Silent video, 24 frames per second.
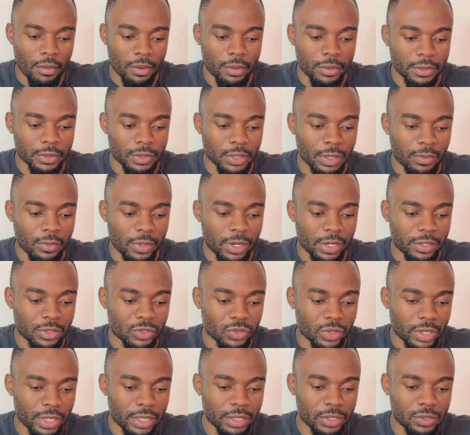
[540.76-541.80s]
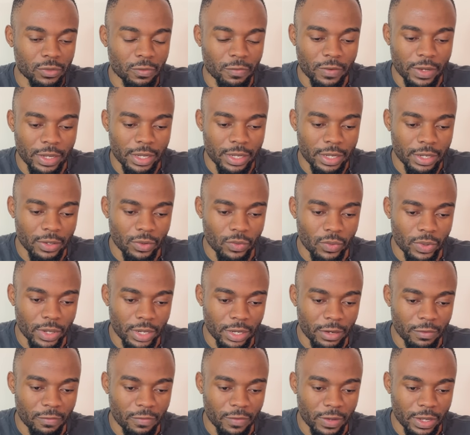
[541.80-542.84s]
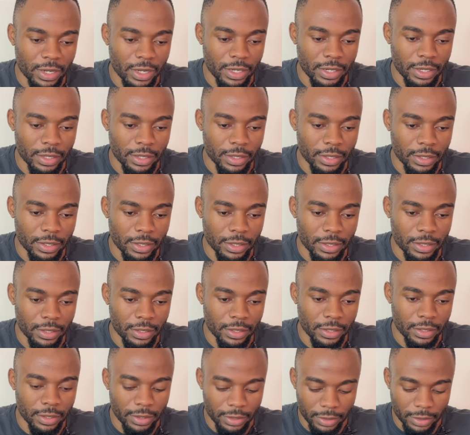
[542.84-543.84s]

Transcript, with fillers: So I'm gonna try to find quickly find a